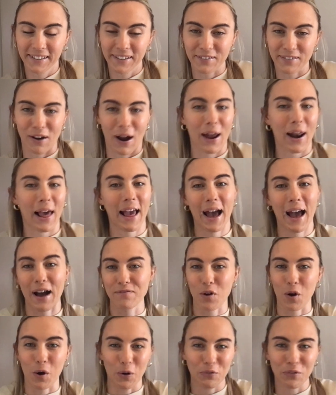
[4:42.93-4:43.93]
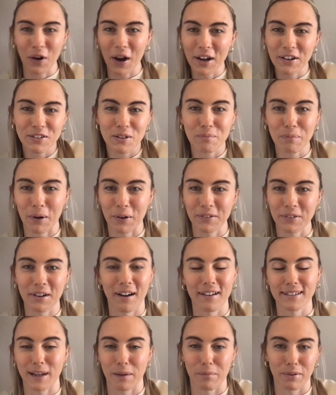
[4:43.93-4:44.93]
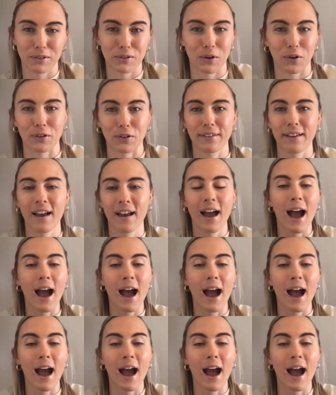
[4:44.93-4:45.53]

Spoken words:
Right? I have over 100 podcast episodes.